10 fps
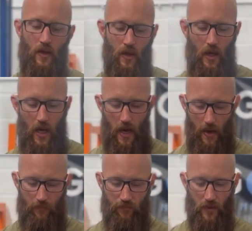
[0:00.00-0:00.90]

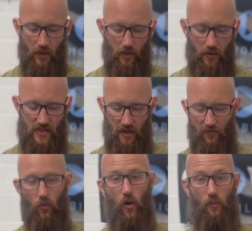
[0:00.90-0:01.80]
so
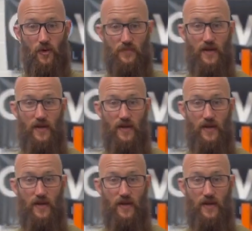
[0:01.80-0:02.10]
level 1 was being